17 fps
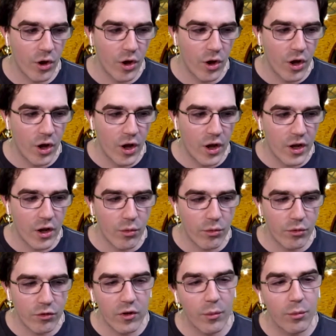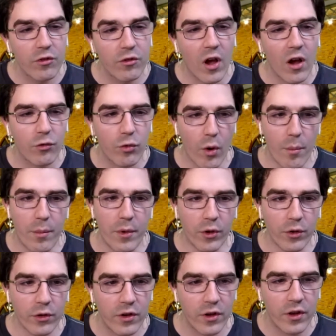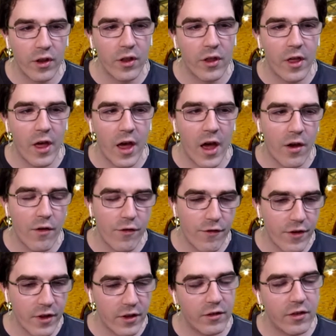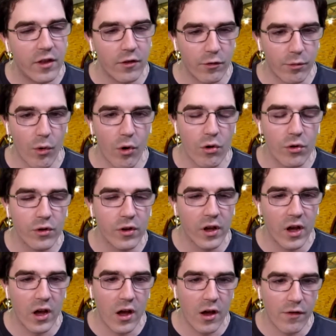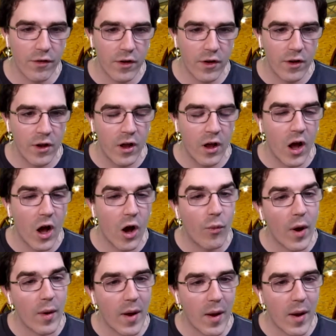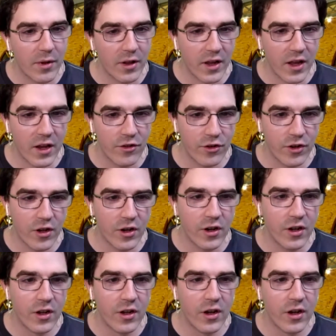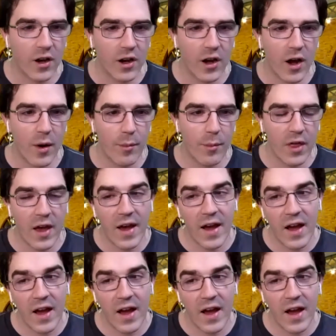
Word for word: you know, some software built that fits this mold of a web application um, that has a